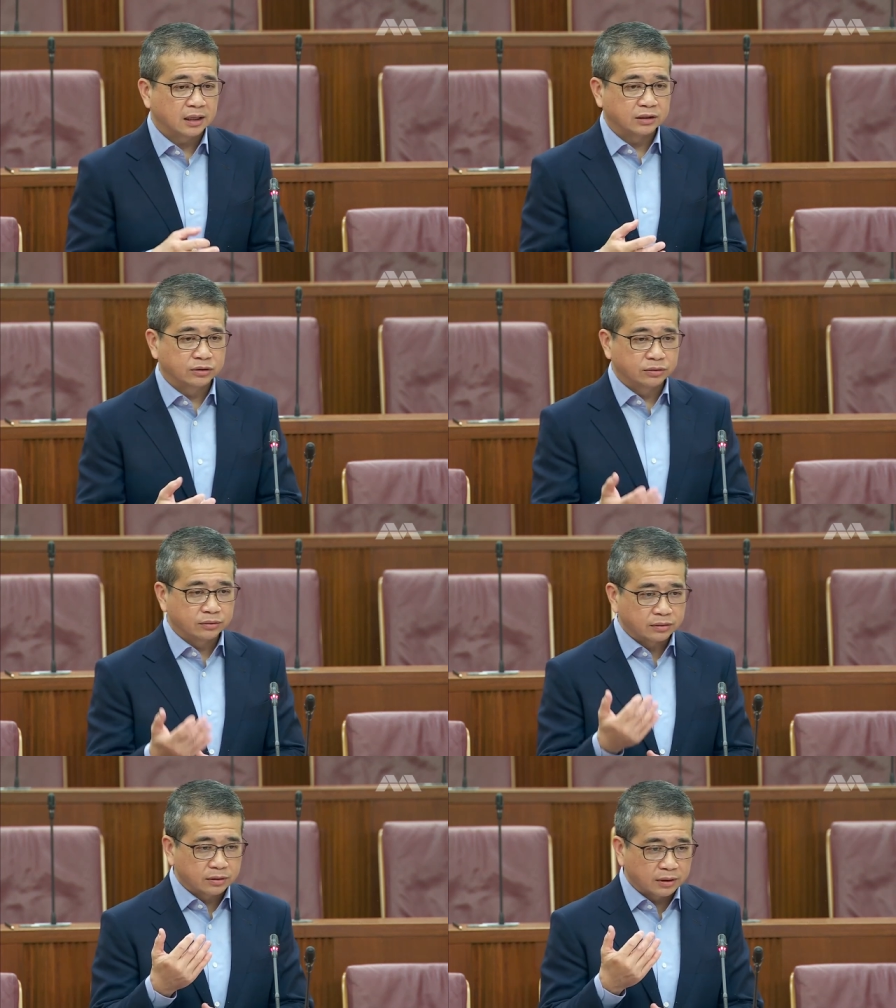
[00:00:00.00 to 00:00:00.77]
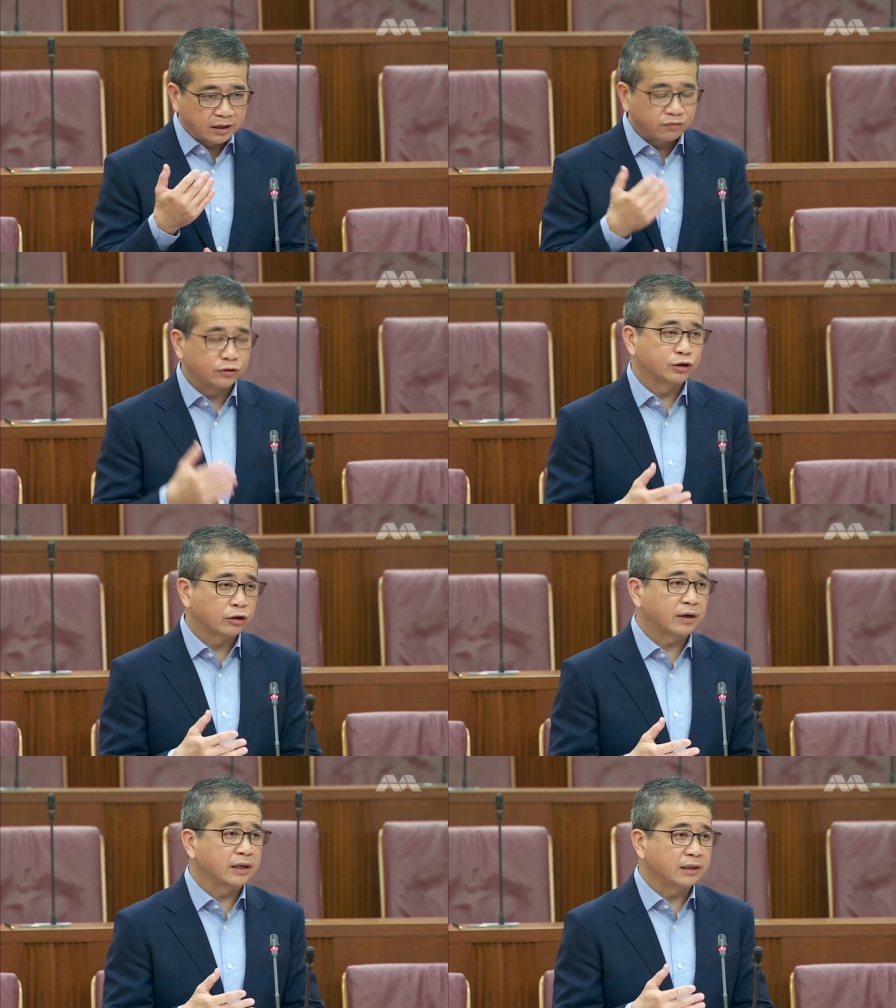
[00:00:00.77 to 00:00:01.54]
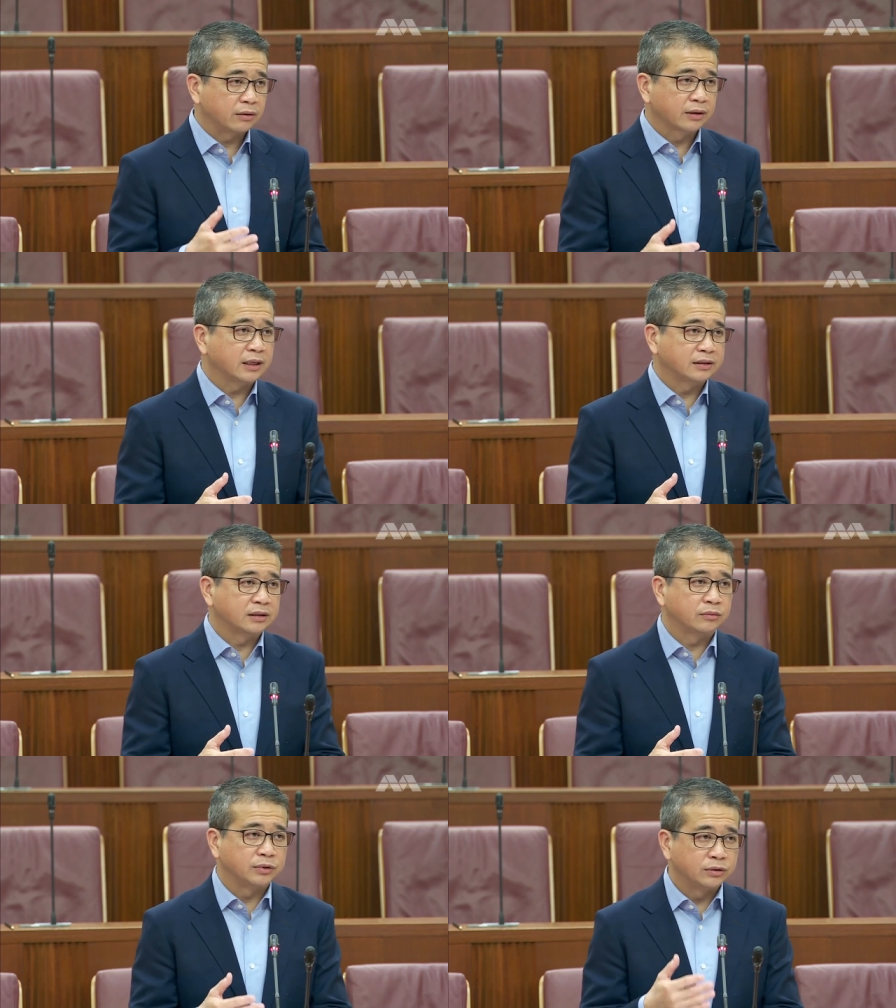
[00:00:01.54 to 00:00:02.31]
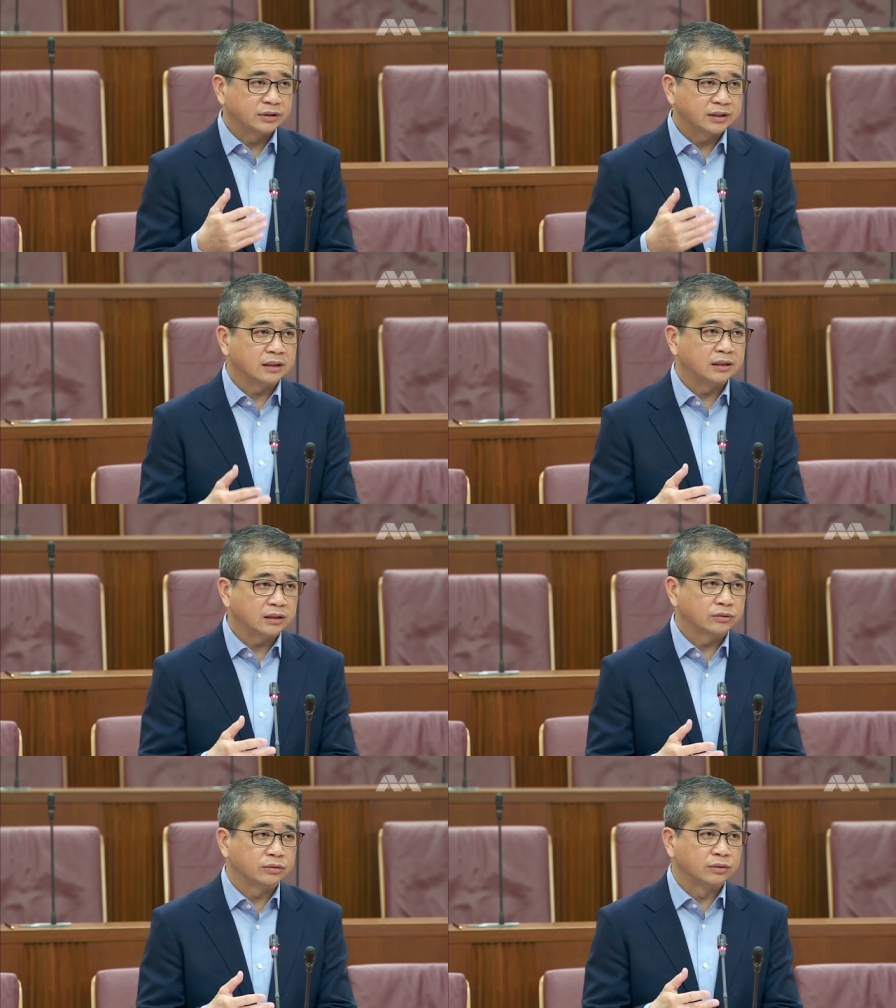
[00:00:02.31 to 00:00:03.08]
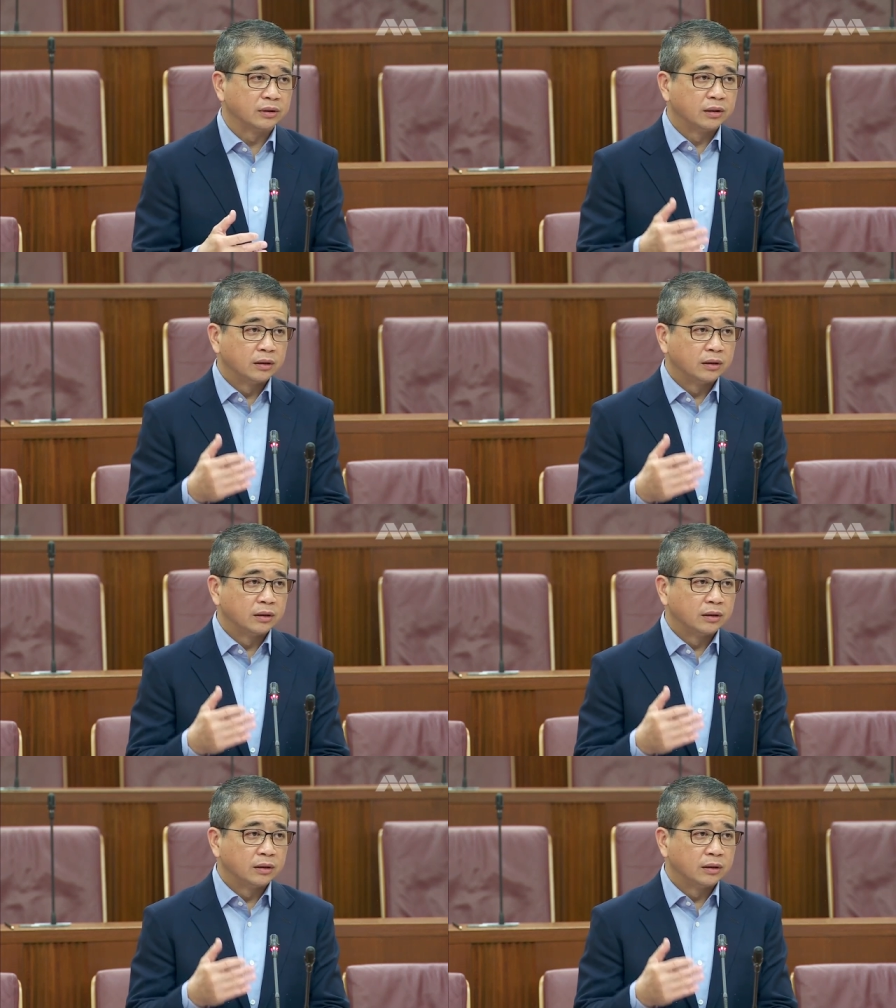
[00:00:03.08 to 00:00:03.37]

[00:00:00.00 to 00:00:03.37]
And so, a fortiori in our case here, we don't see a need to